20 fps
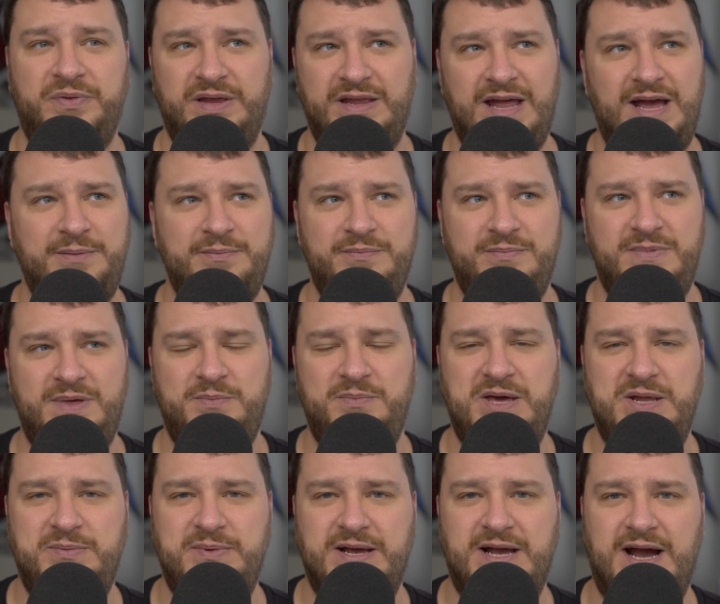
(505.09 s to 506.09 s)
And that
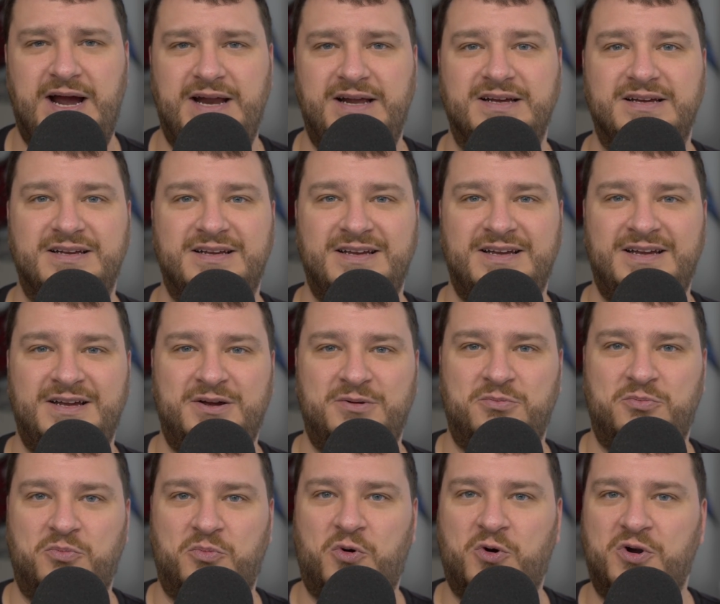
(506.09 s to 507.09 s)
made me kind of
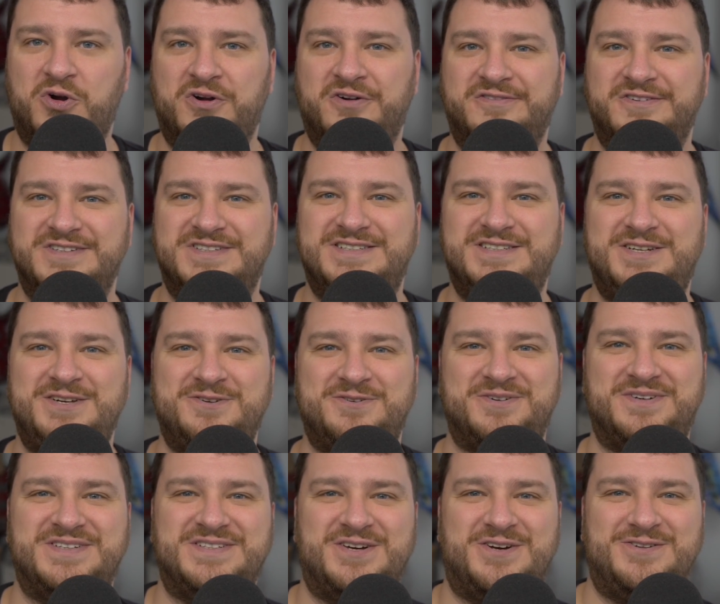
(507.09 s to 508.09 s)
more nervous too,
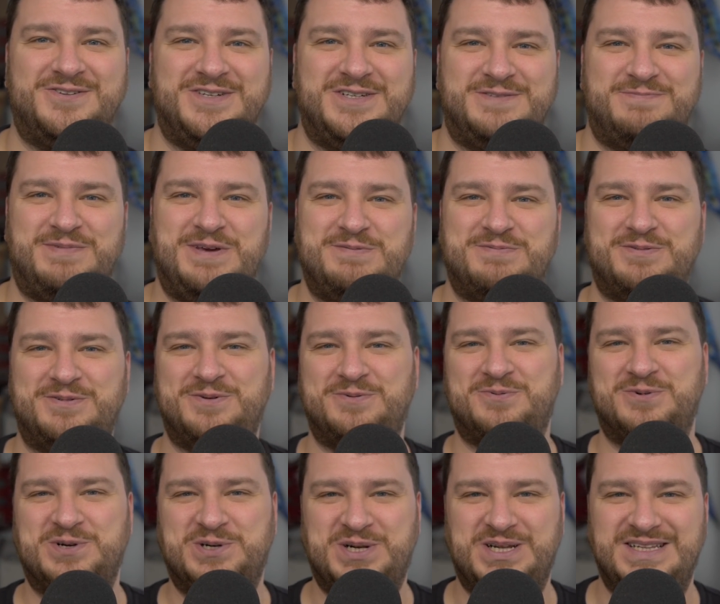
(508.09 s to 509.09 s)
because all these people that
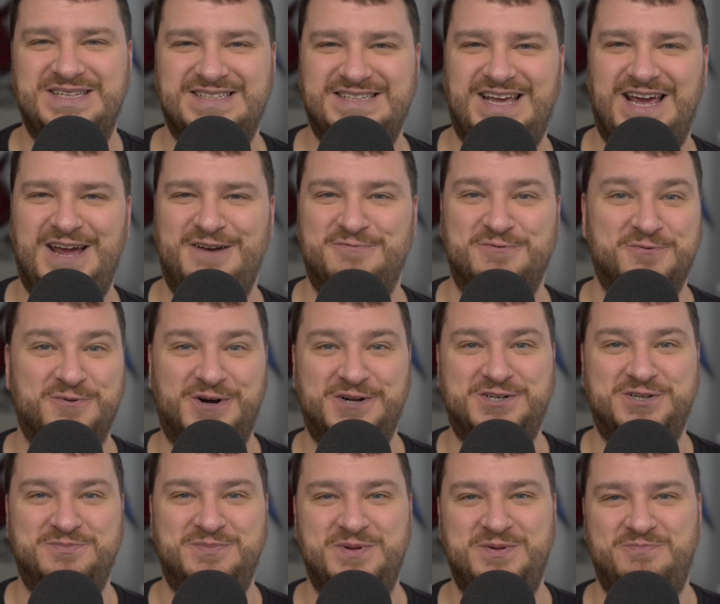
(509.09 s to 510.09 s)
worked on this game were
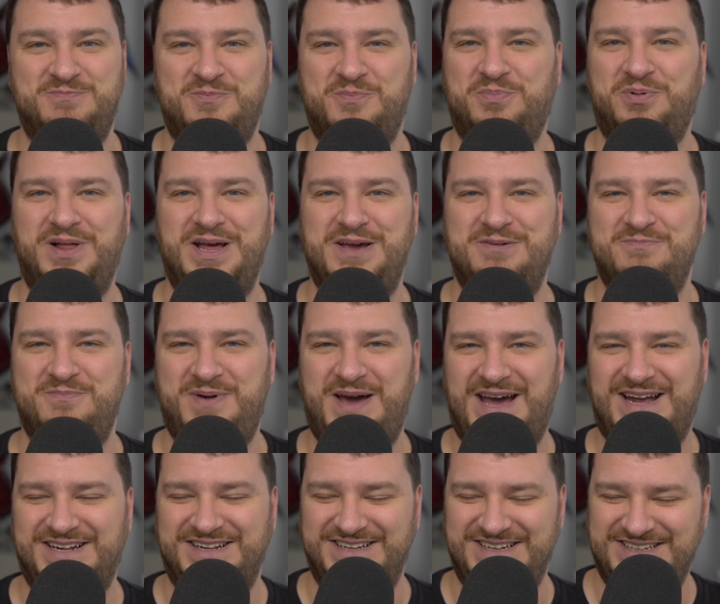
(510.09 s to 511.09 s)
watching me play it
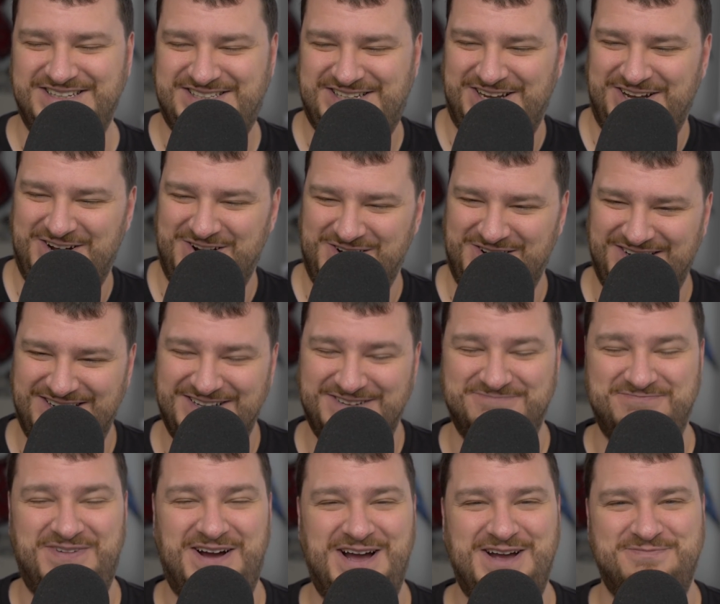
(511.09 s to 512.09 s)
badly, so
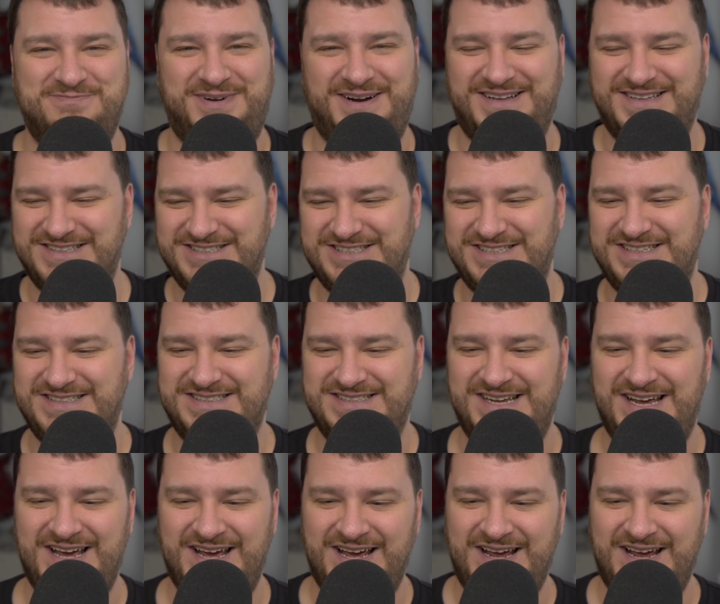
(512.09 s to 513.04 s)
my apologies.